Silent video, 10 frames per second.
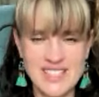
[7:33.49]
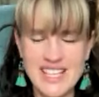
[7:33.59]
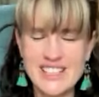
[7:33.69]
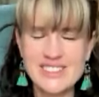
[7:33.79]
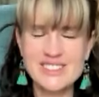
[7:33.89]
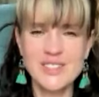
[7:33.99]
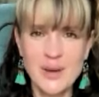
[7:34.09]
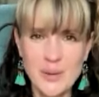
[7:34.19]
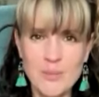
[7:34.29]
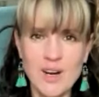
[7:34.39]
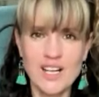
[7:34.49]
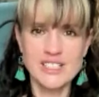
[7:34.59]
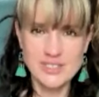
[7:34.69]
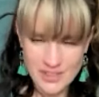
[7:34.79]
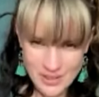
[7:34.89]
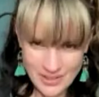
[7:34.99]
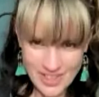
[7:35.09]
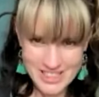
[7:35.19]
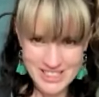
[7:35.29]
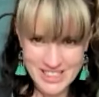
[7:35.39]
Thank you so much for your
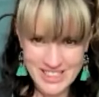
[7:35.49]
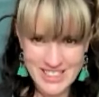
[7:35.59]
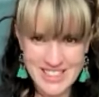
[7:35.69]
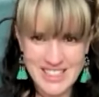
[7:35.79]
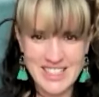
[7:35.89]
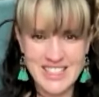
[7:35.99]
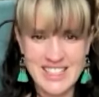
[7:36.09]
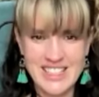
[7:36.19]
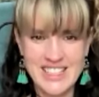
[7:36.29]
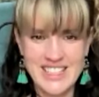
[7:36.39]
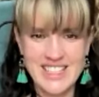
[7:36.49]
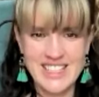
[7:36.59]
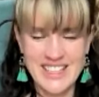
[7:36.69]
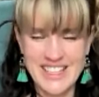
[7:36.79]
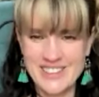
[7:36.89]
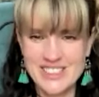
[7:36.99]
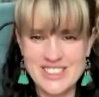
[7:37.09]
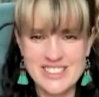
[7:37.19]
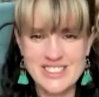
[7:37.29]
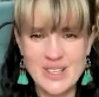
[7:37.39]
question. Yeah, I
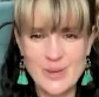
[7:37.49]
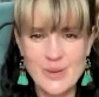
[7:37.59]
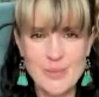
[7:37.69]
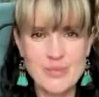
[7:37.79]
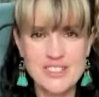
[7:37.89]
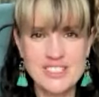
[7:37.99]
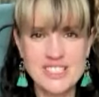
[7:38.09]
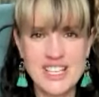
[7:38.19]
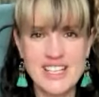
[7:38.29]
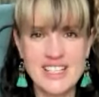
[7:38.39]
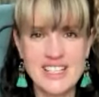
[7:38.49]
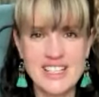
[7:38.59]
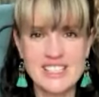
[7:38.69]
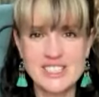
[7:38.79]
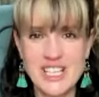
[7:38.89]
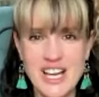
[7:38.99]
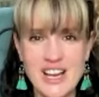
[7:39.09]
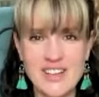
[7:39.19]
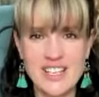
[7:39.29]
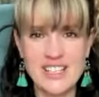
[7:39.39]
just so appreciate
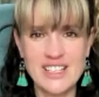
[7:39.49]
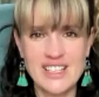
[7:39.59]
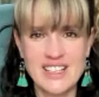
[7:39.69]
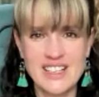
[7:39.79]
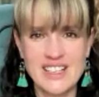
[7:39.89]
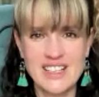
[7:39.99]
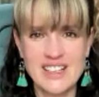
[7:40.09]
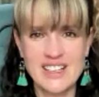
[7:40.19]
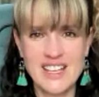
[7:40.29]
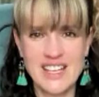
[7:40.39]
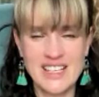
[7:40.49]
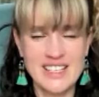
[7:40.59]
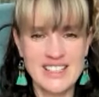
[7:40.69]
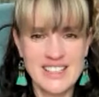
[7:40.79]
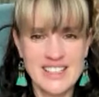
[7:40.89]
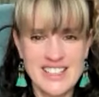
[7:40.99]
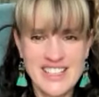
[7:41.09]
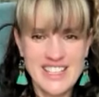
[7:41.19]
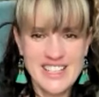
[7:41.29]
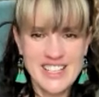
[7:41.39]
sharing in
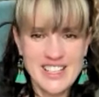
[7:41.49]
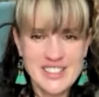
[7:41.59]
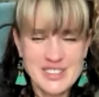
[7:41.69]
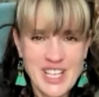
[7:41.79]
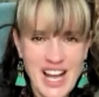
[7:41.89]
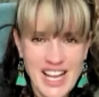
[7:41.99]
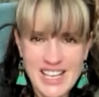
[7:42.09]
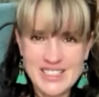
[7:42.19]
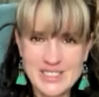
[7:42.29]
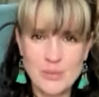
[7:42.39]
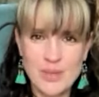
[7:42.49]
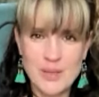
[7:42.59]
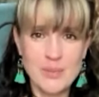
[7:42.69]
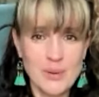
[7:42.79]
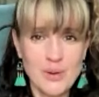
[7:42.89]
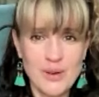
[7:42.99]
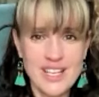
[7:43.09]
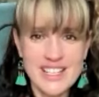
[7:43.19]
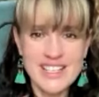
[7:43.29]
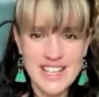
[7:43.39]
silence with people, or
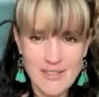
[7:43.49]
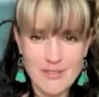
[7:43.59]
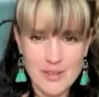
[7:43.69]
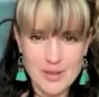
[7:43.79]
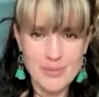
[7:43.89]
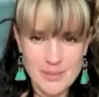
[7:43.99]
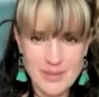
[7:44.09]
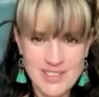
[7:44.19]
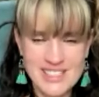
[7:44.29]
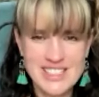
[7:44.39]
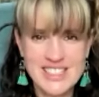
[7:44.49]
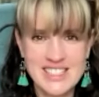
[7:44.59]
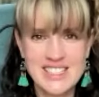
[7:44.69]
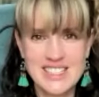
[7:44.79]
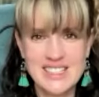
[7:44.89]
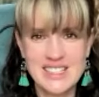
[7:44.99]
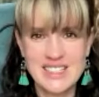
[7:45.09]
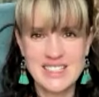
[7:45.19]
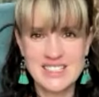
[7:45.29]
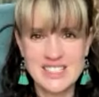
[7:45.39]
in love with people.
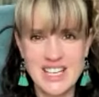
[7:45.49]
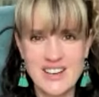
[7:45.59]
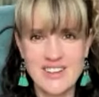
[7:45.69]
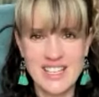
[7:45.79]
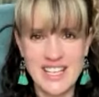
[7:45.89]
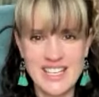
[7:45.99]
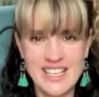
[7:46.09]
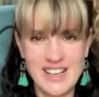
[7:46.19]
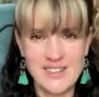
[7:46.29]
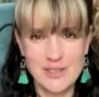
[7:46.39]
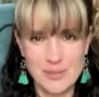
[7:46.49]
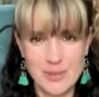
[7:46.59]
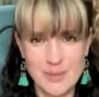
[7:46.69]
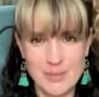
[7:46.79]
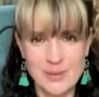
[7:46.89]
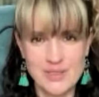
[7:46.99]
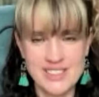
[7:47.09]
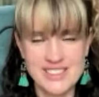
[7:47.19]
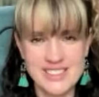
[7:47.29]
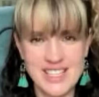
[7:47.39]
Sharing in love with people.
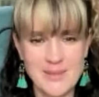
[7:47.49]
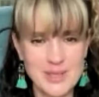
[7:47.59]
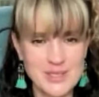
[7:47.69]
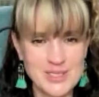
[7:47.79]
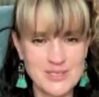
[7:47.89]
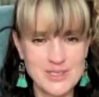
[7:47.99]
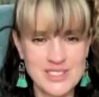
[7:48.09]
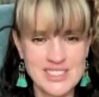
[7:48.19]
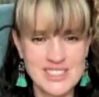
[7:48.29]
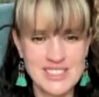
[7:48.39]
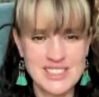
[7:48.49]
Isn't that beautiful?